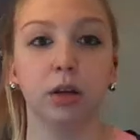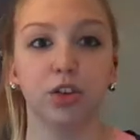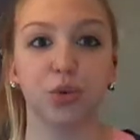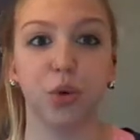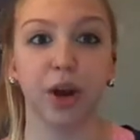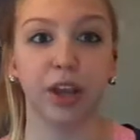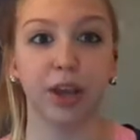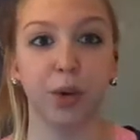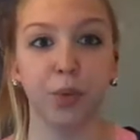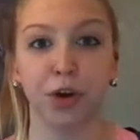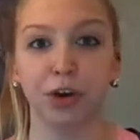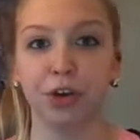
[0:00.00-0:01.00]
20,
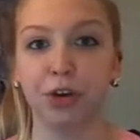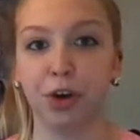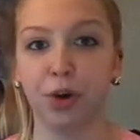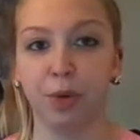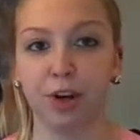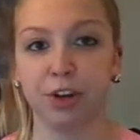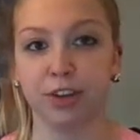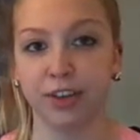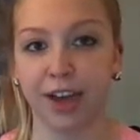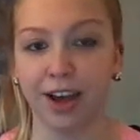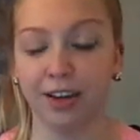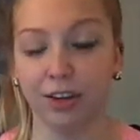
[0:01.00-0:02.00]
where do you go when you're
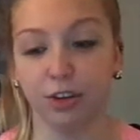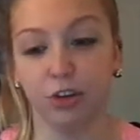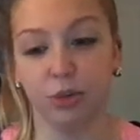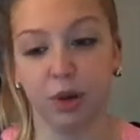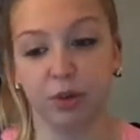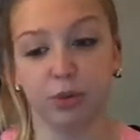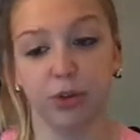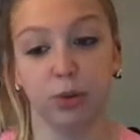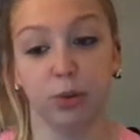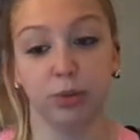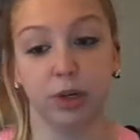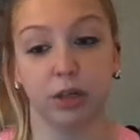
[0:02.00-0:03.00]
sad? To my
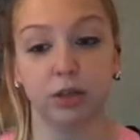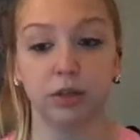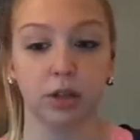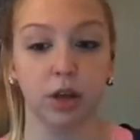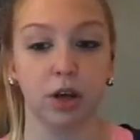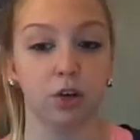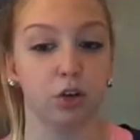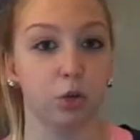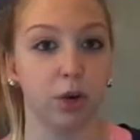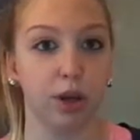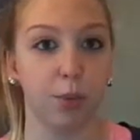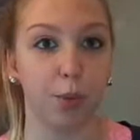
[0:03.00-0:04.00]
room.
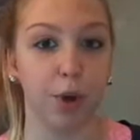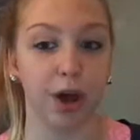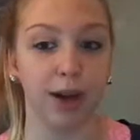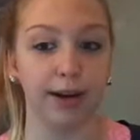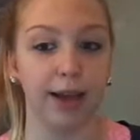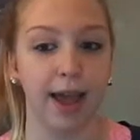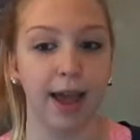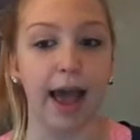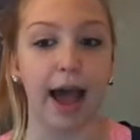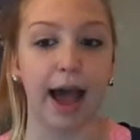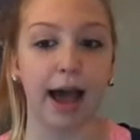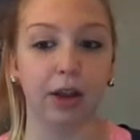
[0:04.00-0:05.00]
21,
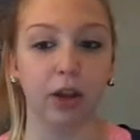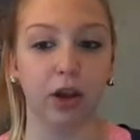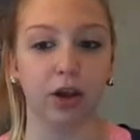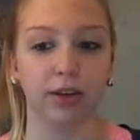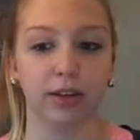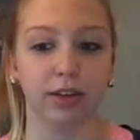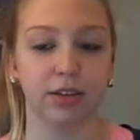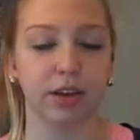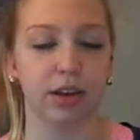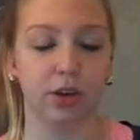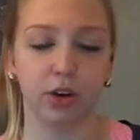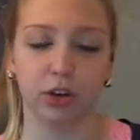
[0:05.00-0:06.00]
how long does it
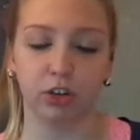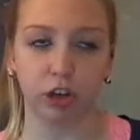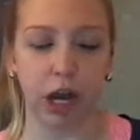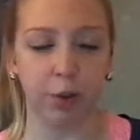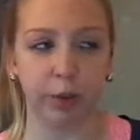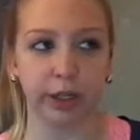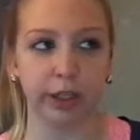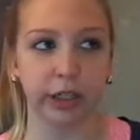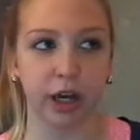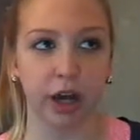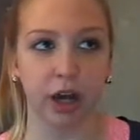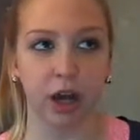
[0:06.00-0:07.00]
take you to shower?
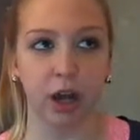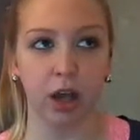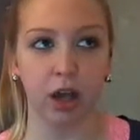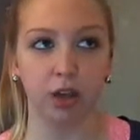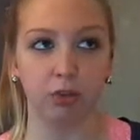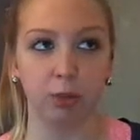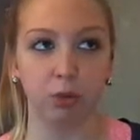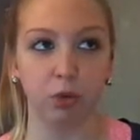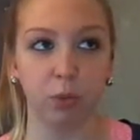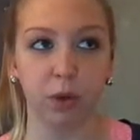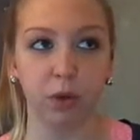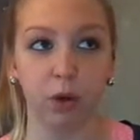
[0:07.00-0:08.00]
If I'm
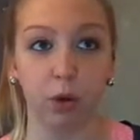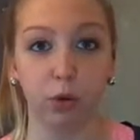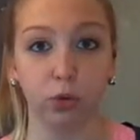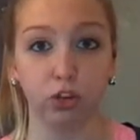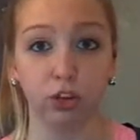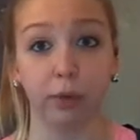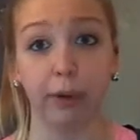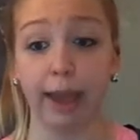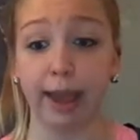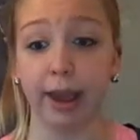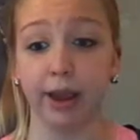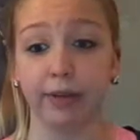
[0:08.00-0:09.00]
doing the whole
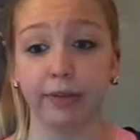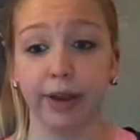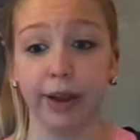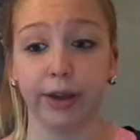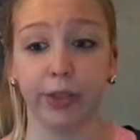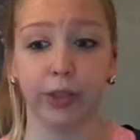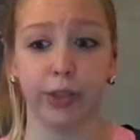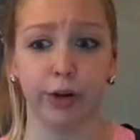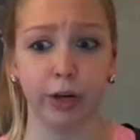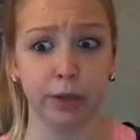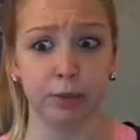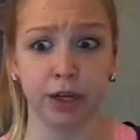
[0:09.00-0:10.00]
shebang, like
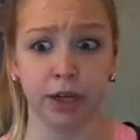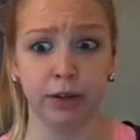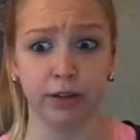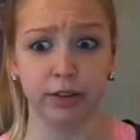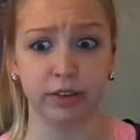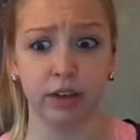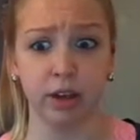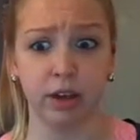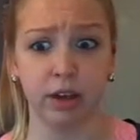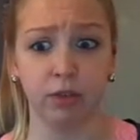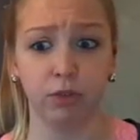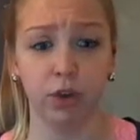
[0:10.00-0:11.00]
30 minutes.
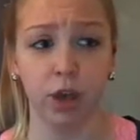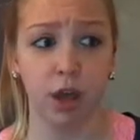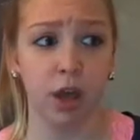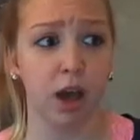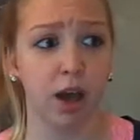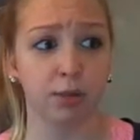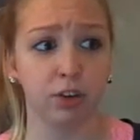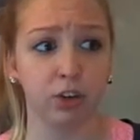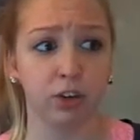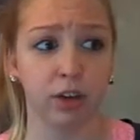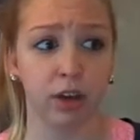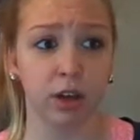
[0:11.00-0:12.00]
If I'm
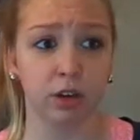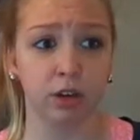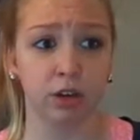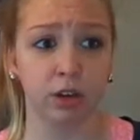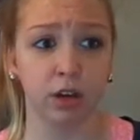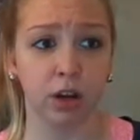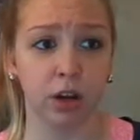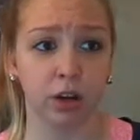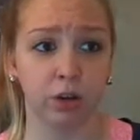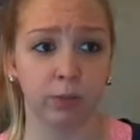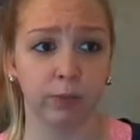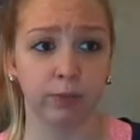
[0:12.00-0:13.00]
just like, you
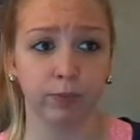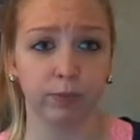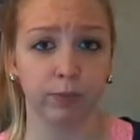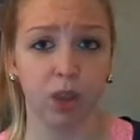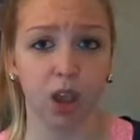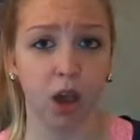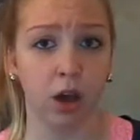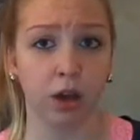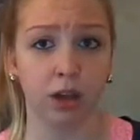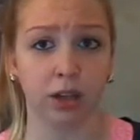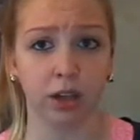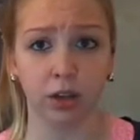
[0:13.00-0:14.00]
know,
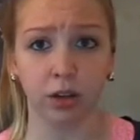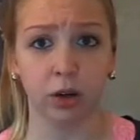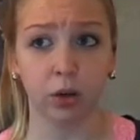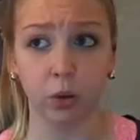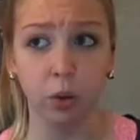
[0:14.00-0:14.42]
like a little